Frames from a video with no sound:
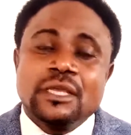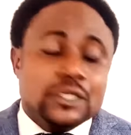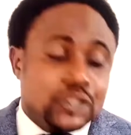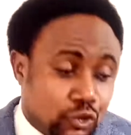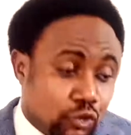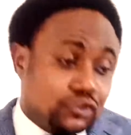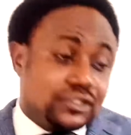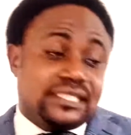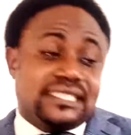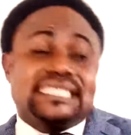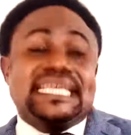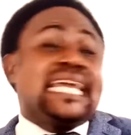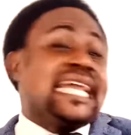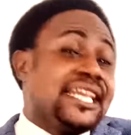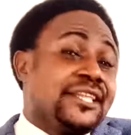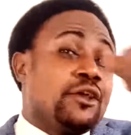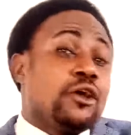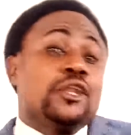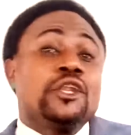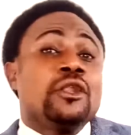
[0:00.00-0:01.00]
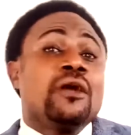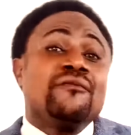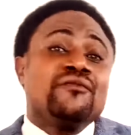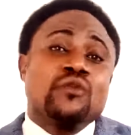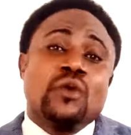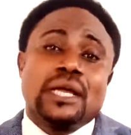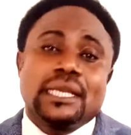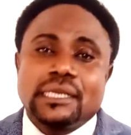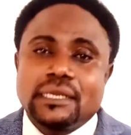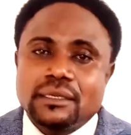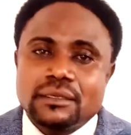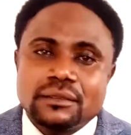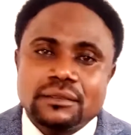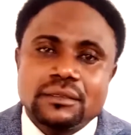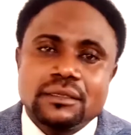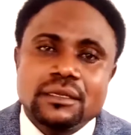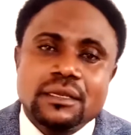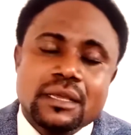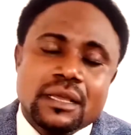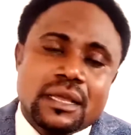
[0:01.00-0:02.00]
to steal your loved one.
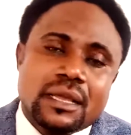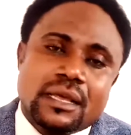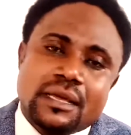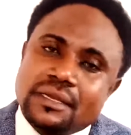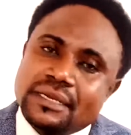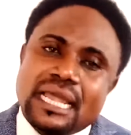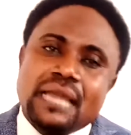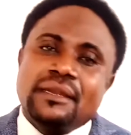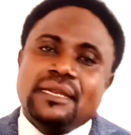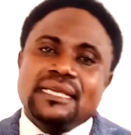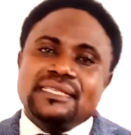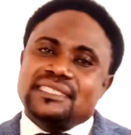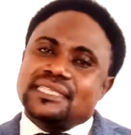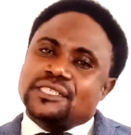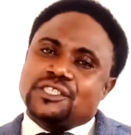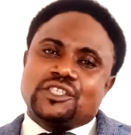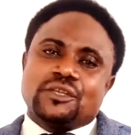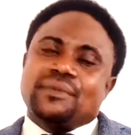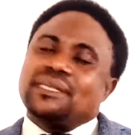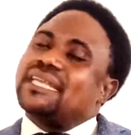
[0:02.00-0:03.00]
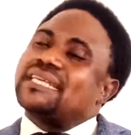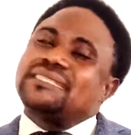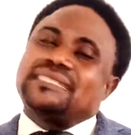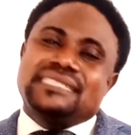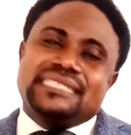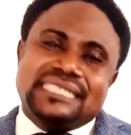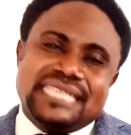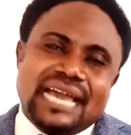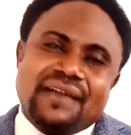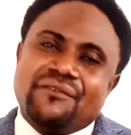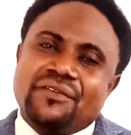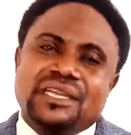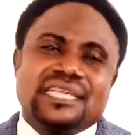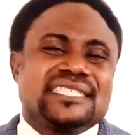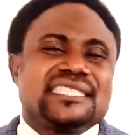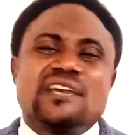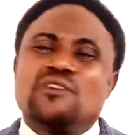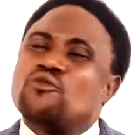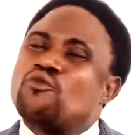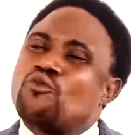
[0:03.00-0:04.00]
Now listen to me, the devil
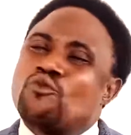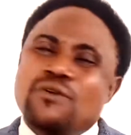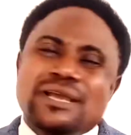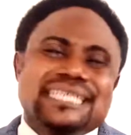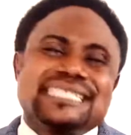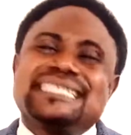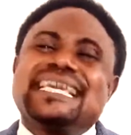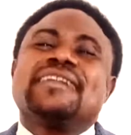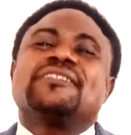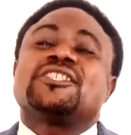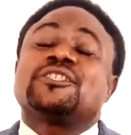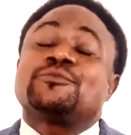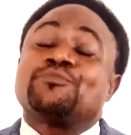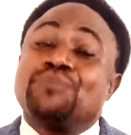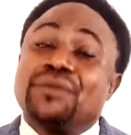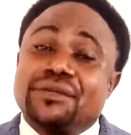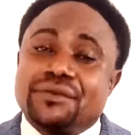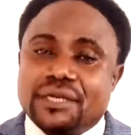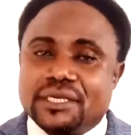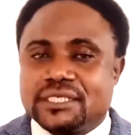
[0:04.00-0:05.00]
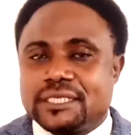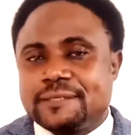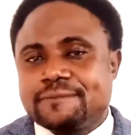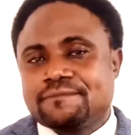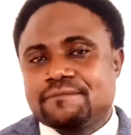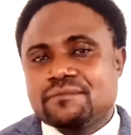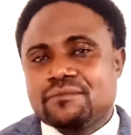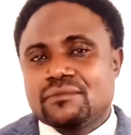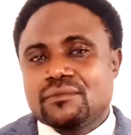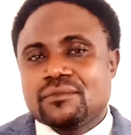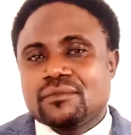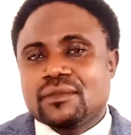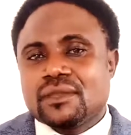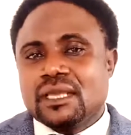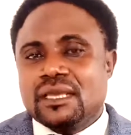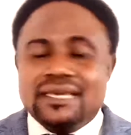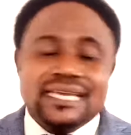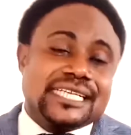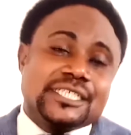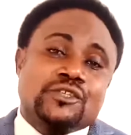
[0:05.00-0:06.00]
is a wicked spirit.
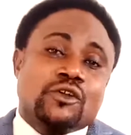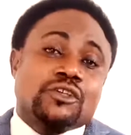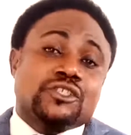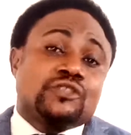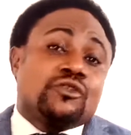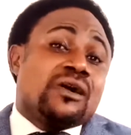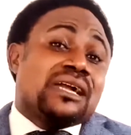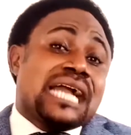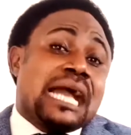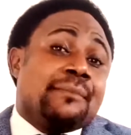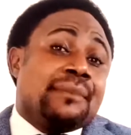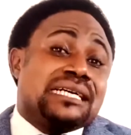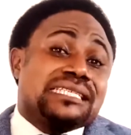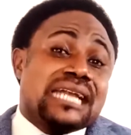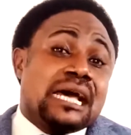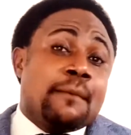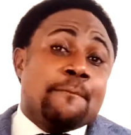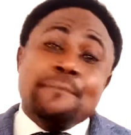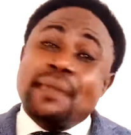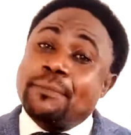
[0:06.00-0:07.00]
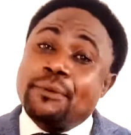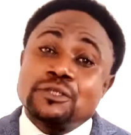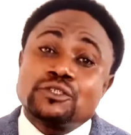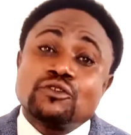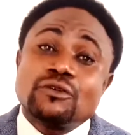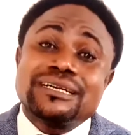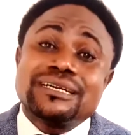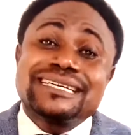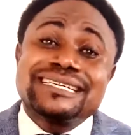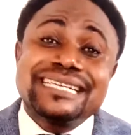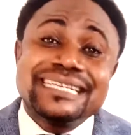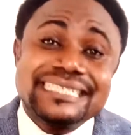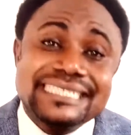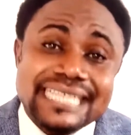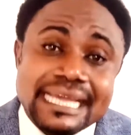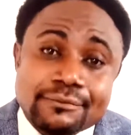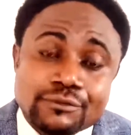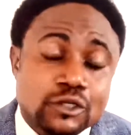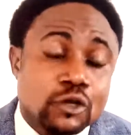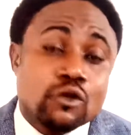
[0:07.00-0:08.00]
He does not come around people to greet
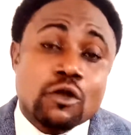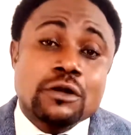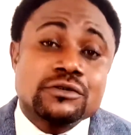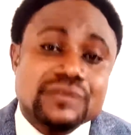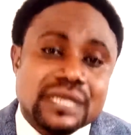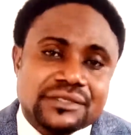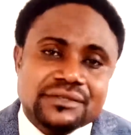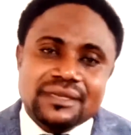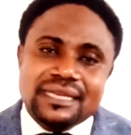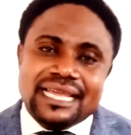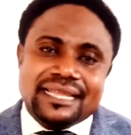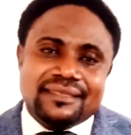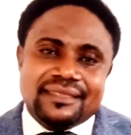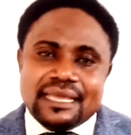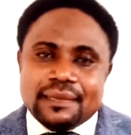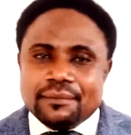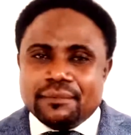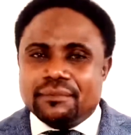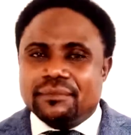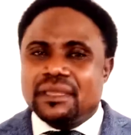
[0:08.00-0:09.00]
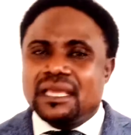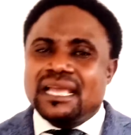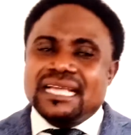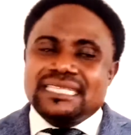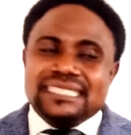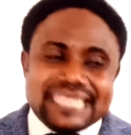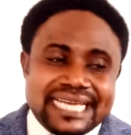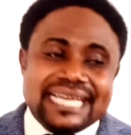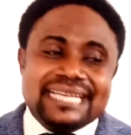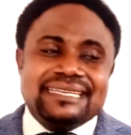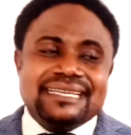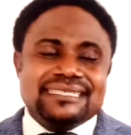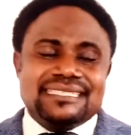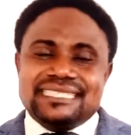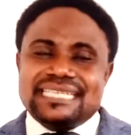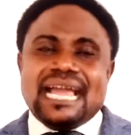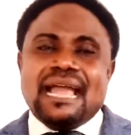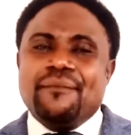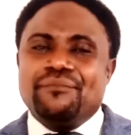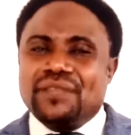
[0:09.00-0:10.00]
them, to congratulate them.
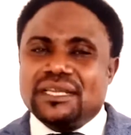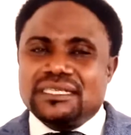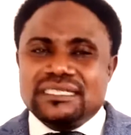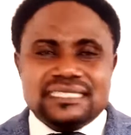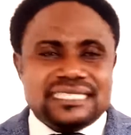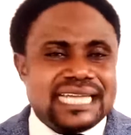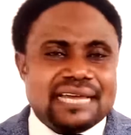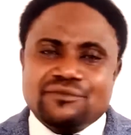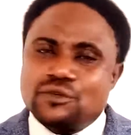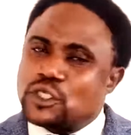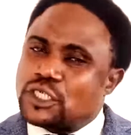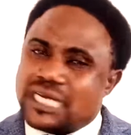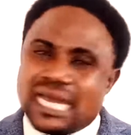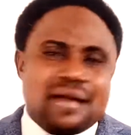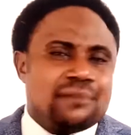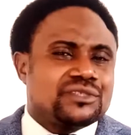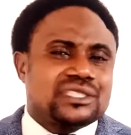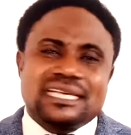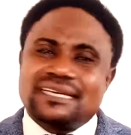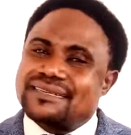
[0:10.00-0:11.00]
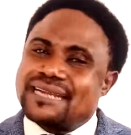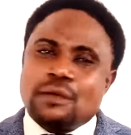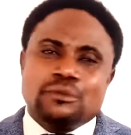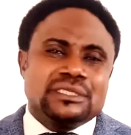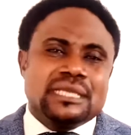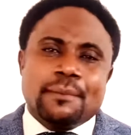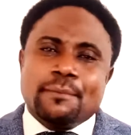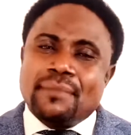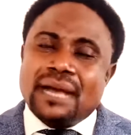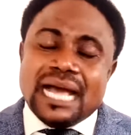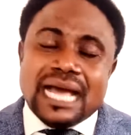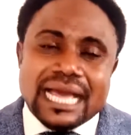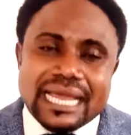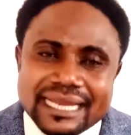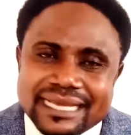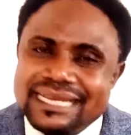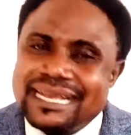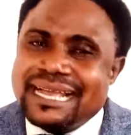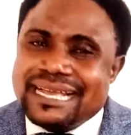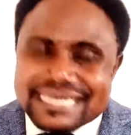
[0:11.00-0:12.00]
Anytime the devil comes around a man,
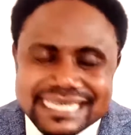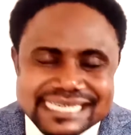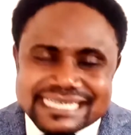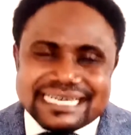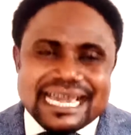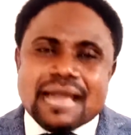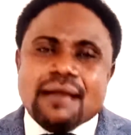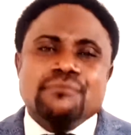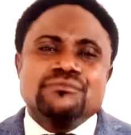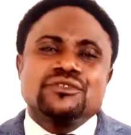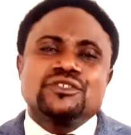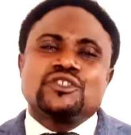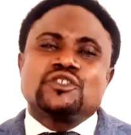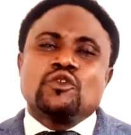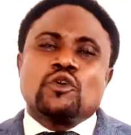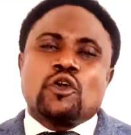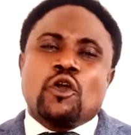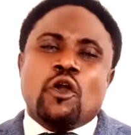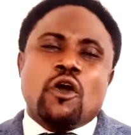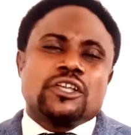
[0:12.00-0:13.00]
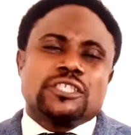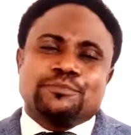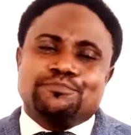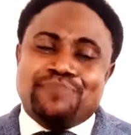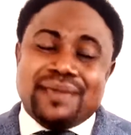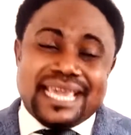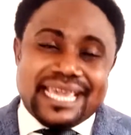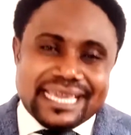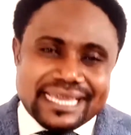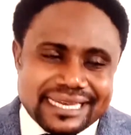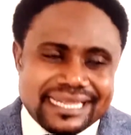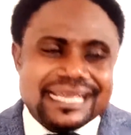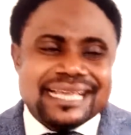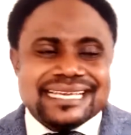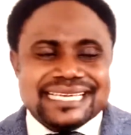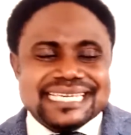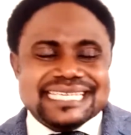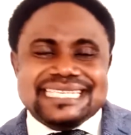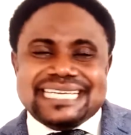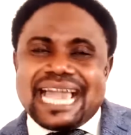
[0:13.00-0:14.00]
he comes to cause pain.
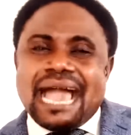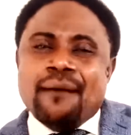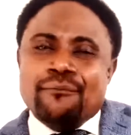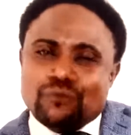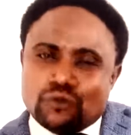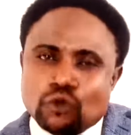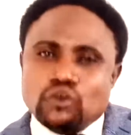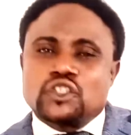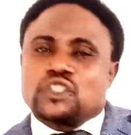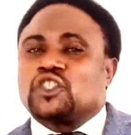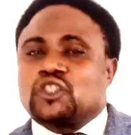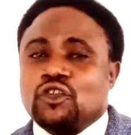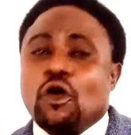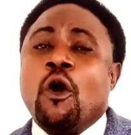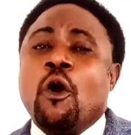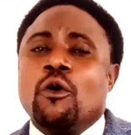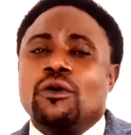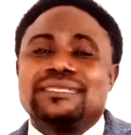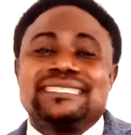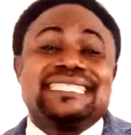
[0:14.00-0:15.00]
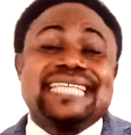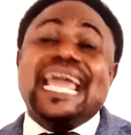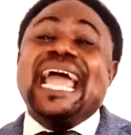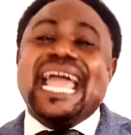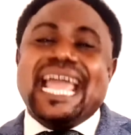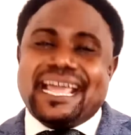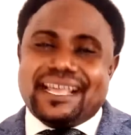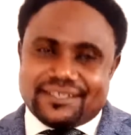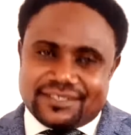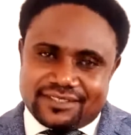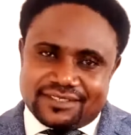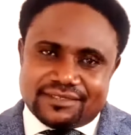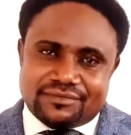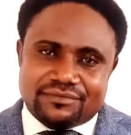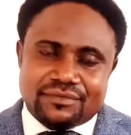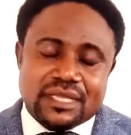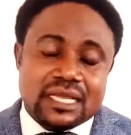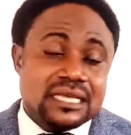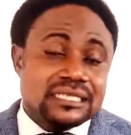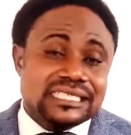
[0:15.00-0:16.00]
He comes to sow
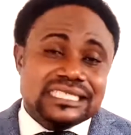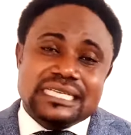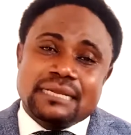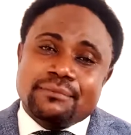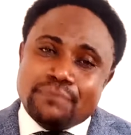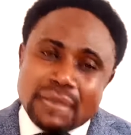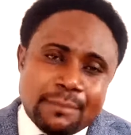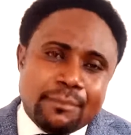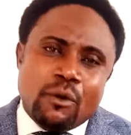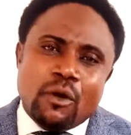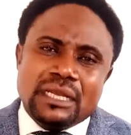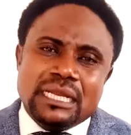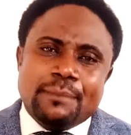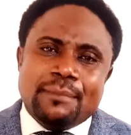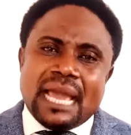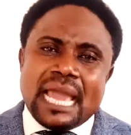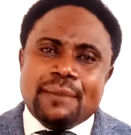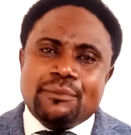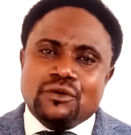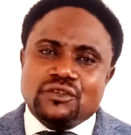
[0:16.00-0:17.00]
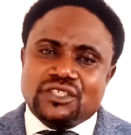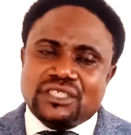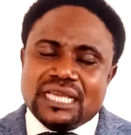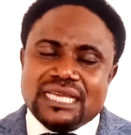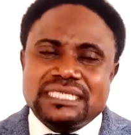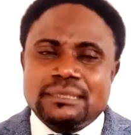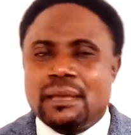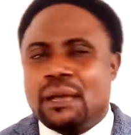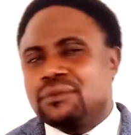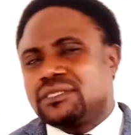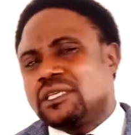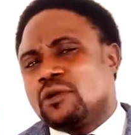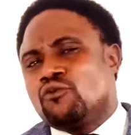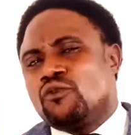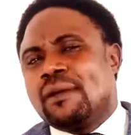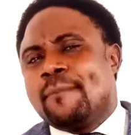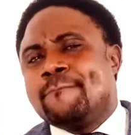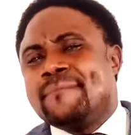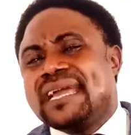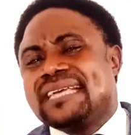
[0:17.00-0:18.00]
tears. Remember what the Bible said. The Bible said,
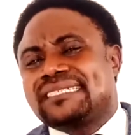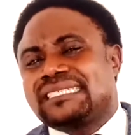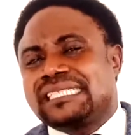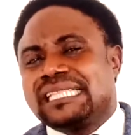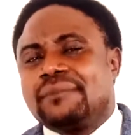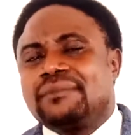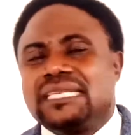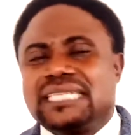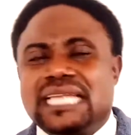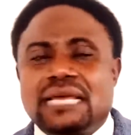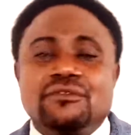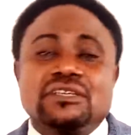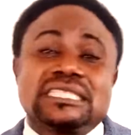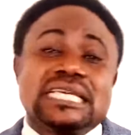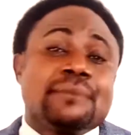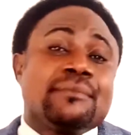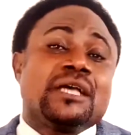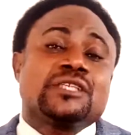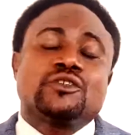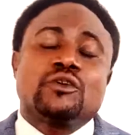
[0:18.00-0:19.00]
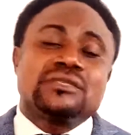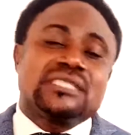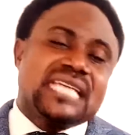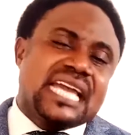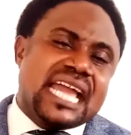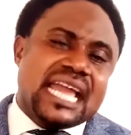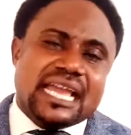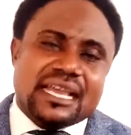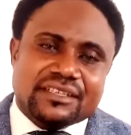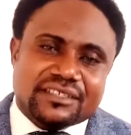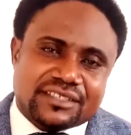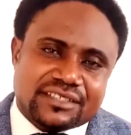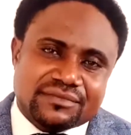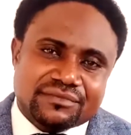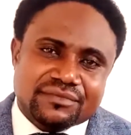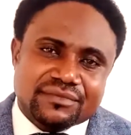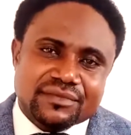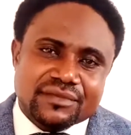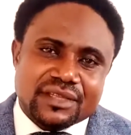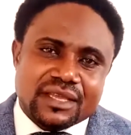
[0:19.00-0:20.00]
when men slept, the devil came and sowed tears.
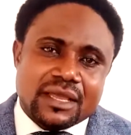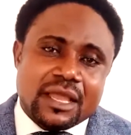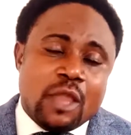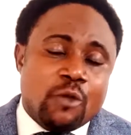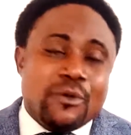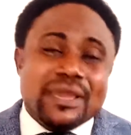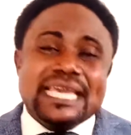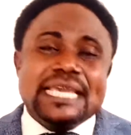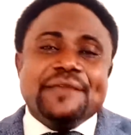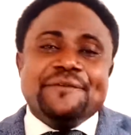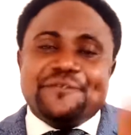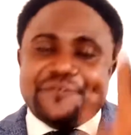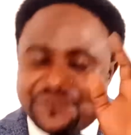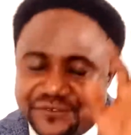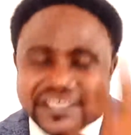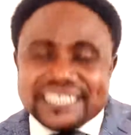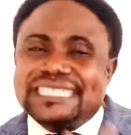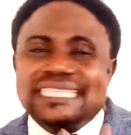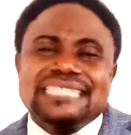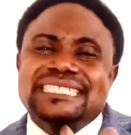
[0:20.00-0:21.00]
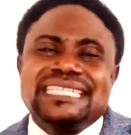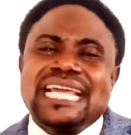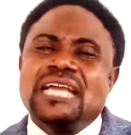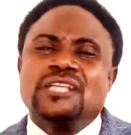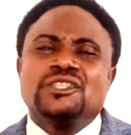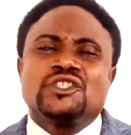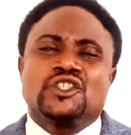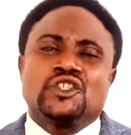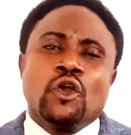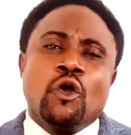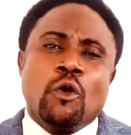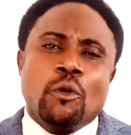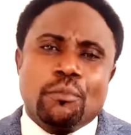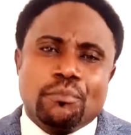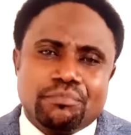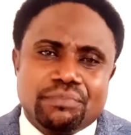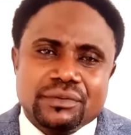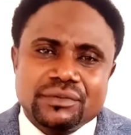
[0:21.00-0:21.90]
When he visited Job,